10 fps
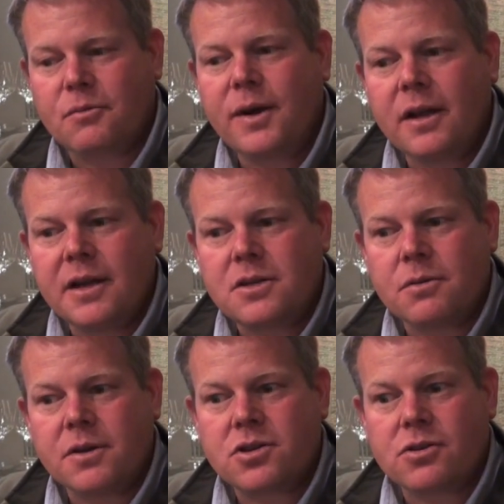really
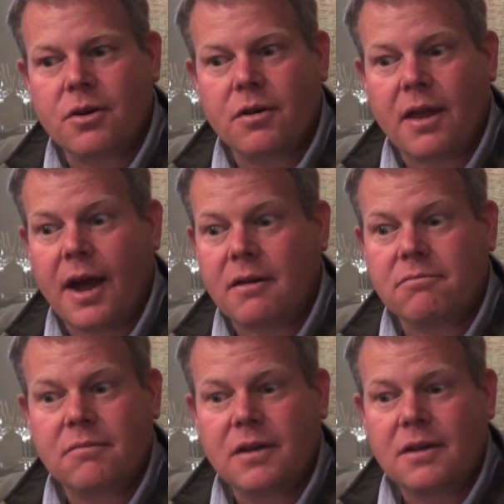to ensure
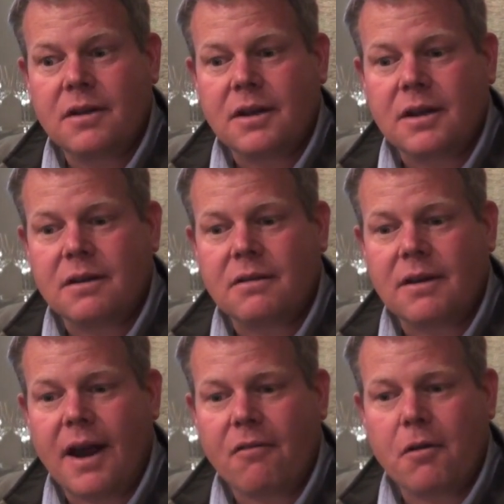that
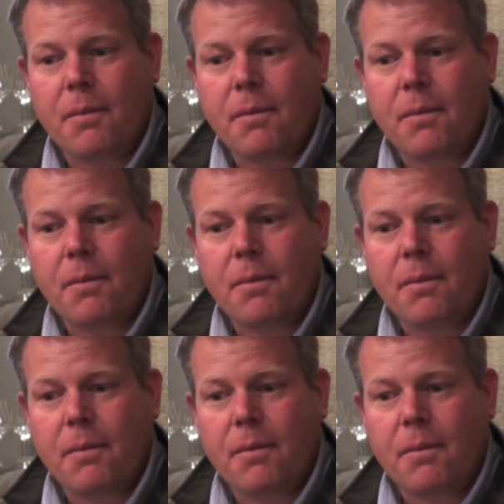every